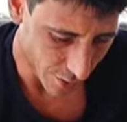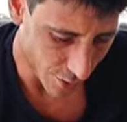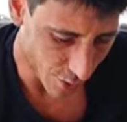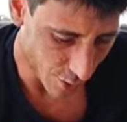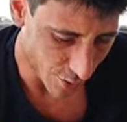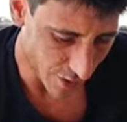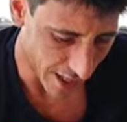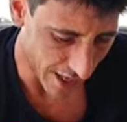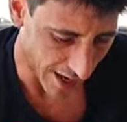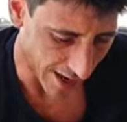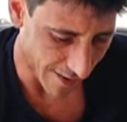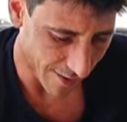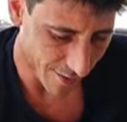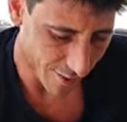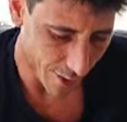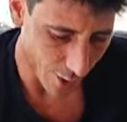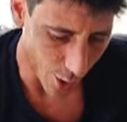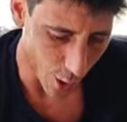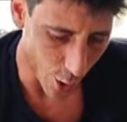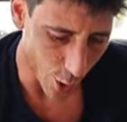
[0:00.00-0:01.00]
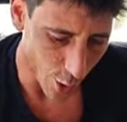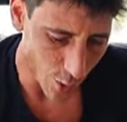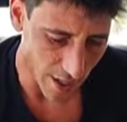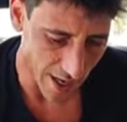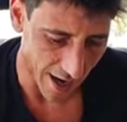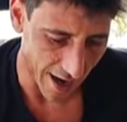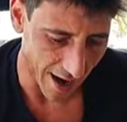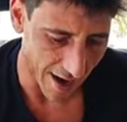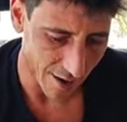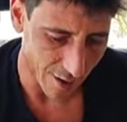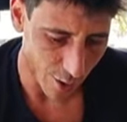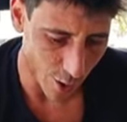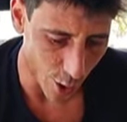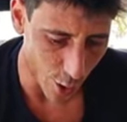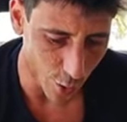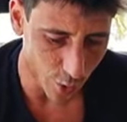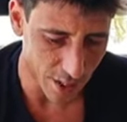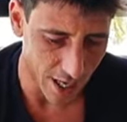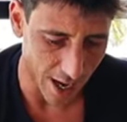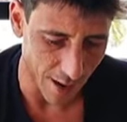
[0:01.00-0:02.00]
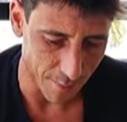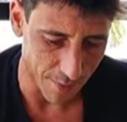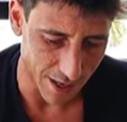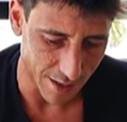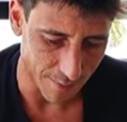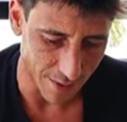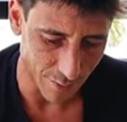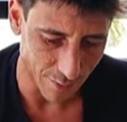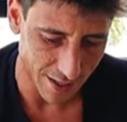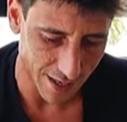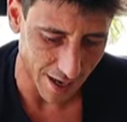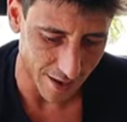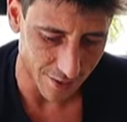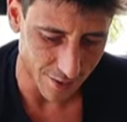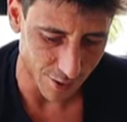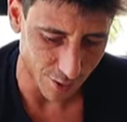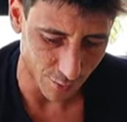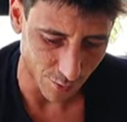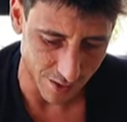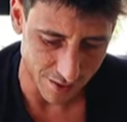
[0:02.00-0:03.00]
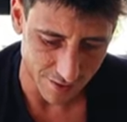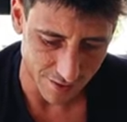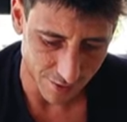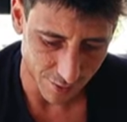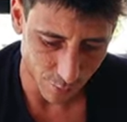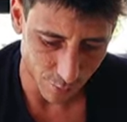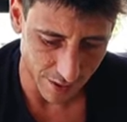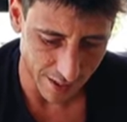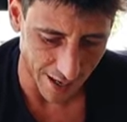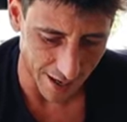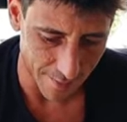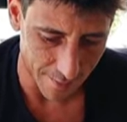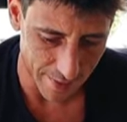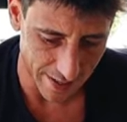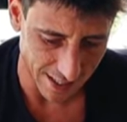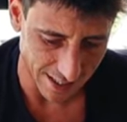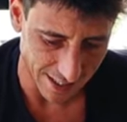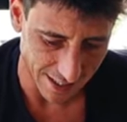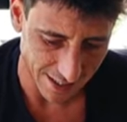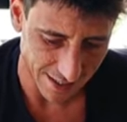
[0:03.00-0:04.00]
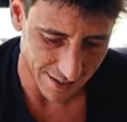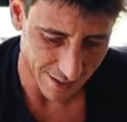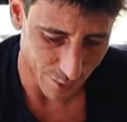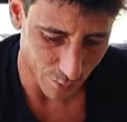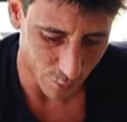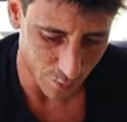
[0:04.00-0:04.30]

Oh yeah. Oh yeah. Oh yeah, baby. We got a good one. We got a biggie.